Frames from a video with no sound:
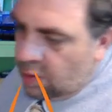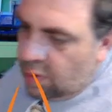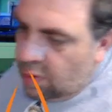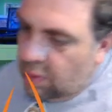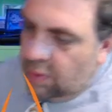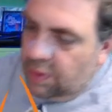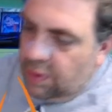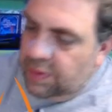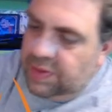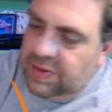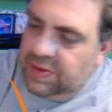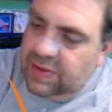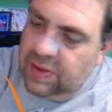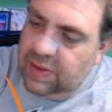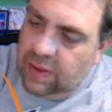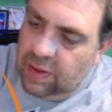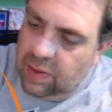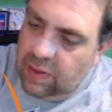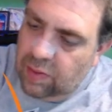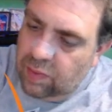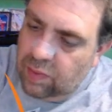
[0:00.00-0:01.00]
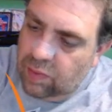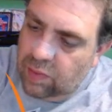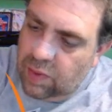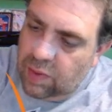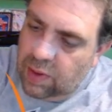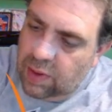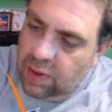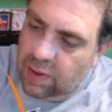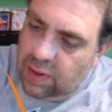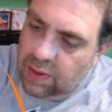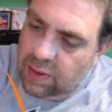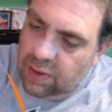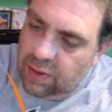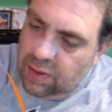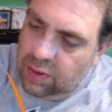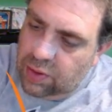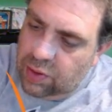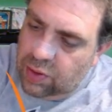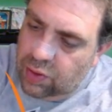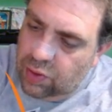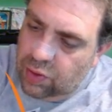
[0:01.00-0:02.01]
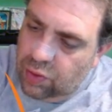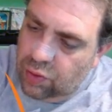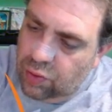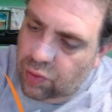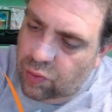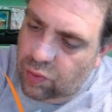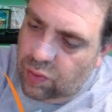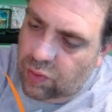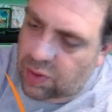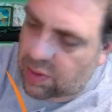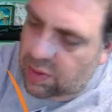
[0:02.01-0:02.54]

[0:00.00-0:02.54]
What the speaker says: Let's see, 1, 2.